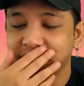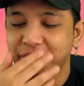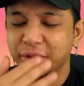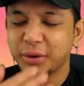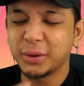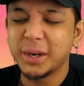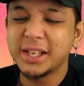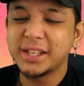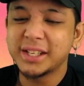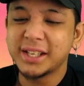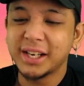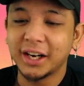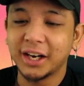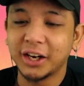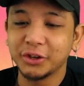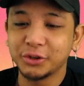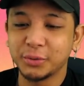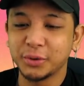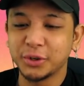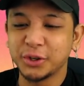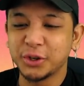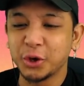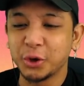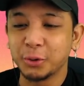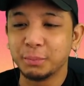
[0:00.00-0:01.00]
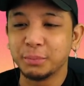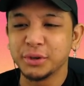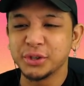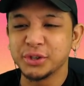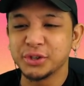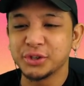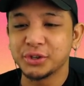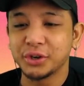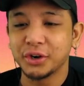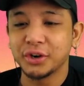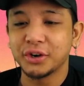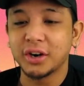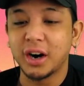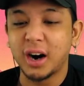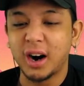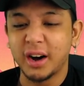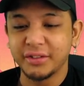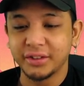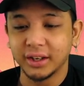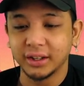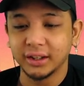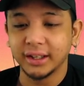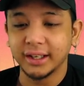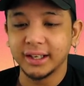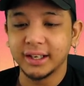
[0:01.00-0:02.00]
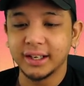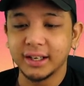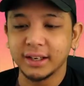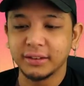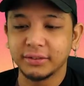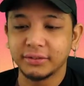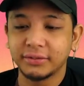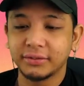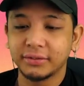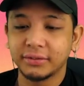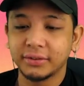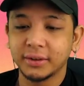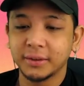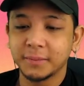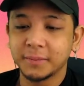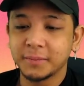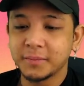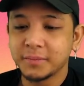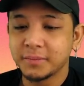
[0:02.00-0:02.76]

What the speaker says: Three Tails would go berserk on the leaf.